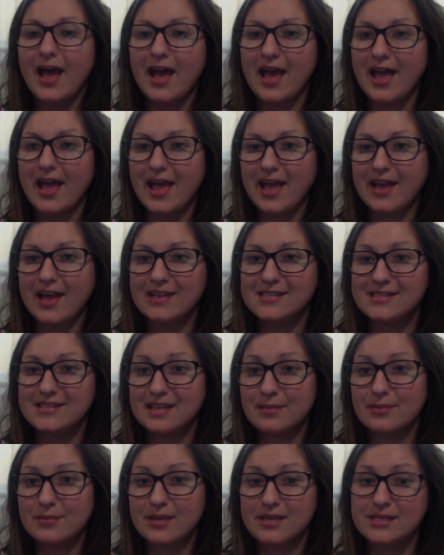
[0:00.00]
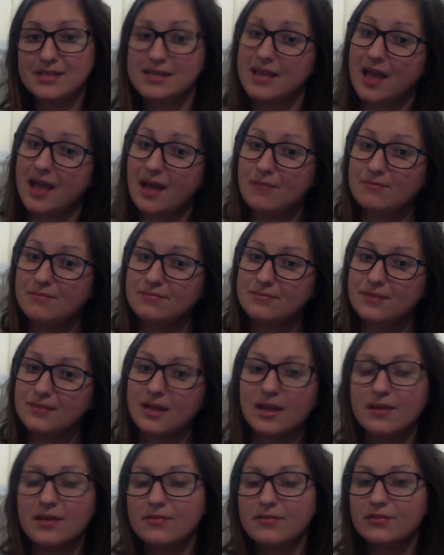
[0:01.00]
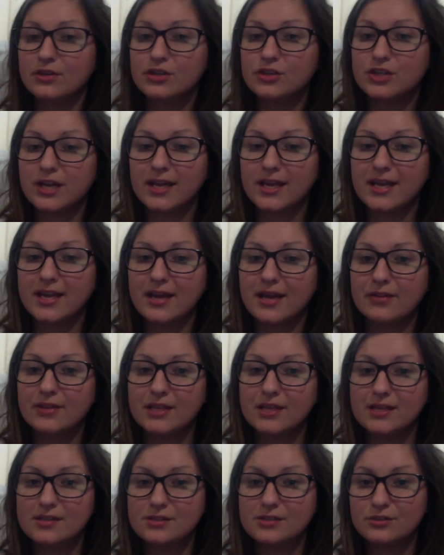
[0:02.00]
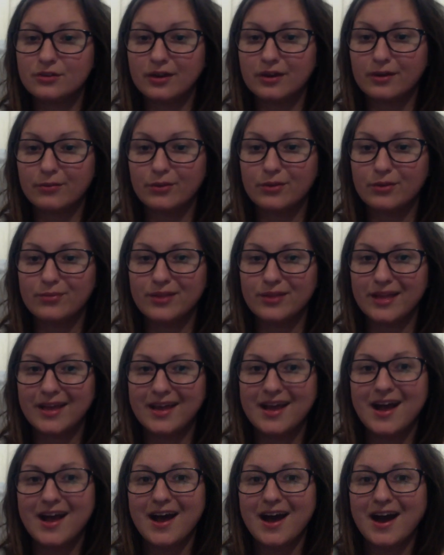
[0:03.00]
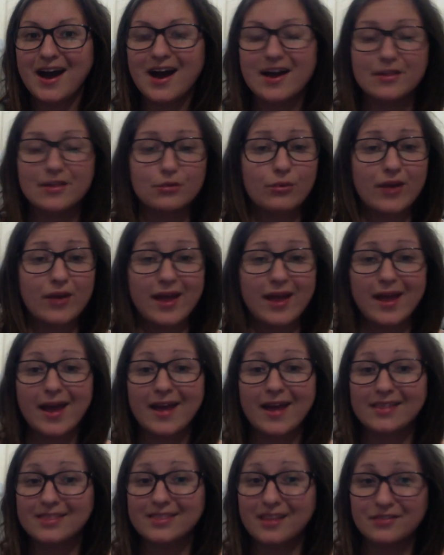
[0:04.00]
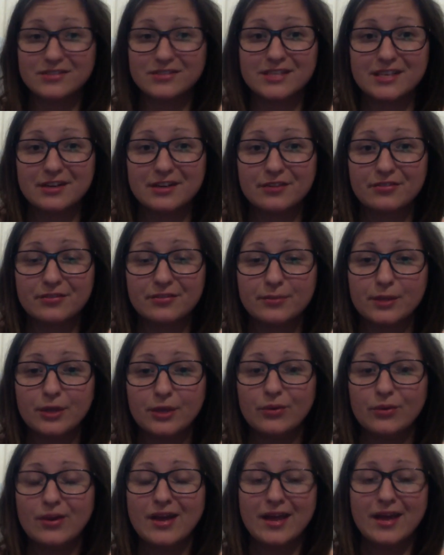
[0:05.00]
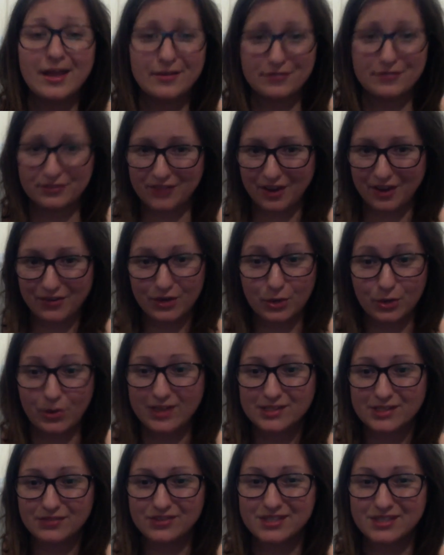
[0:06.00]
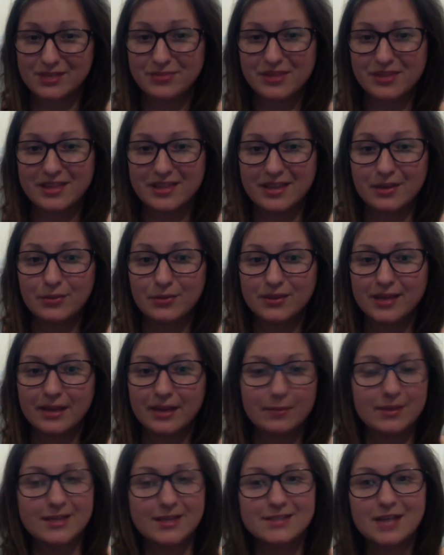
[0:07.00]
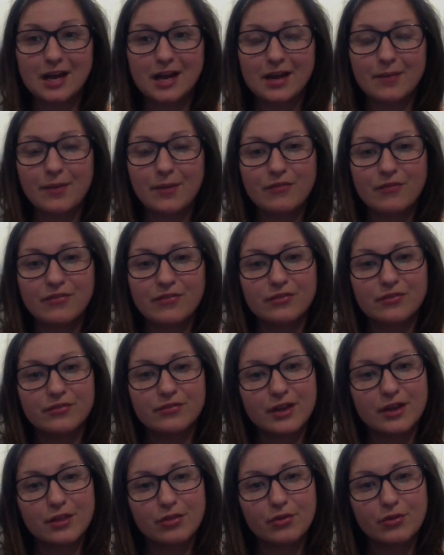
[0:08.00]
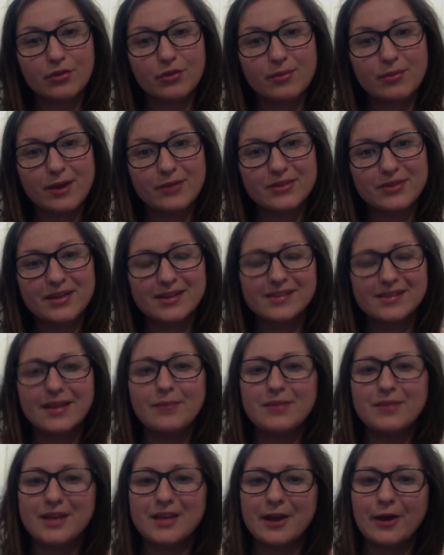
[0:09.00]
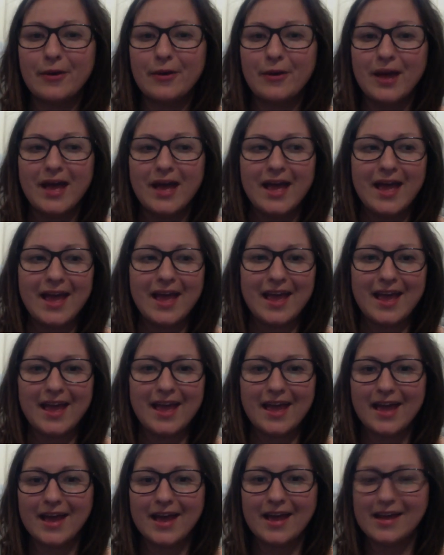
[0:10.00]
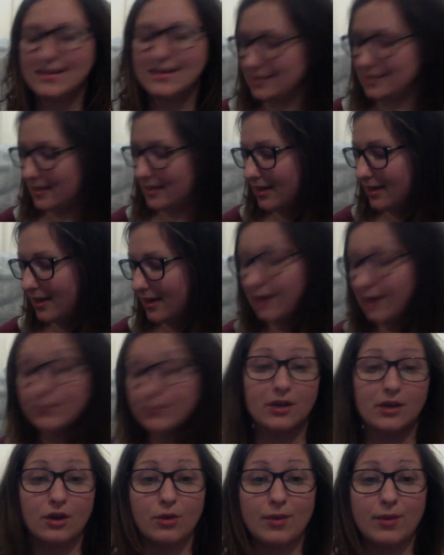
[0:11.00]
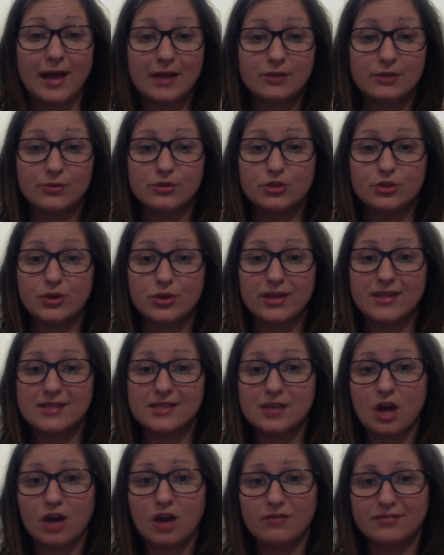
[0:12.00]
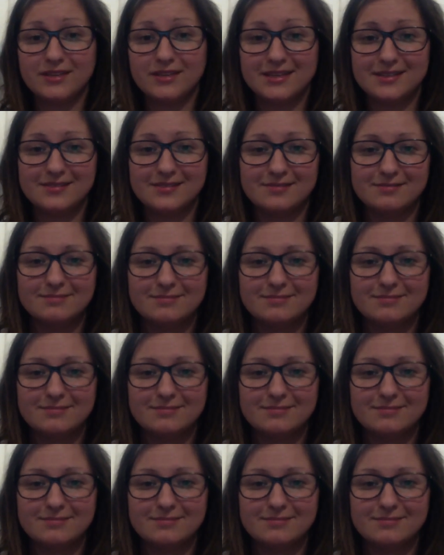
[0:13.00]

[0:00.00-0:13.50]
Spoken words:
and send me a DM if you're checking out the Instagram replay. Either way, I'd love to hear from you. If you've got requests for something that you would like me to talk about, feel free to throw them out there. Let me know. And I'm going to go back to enjoying this coffee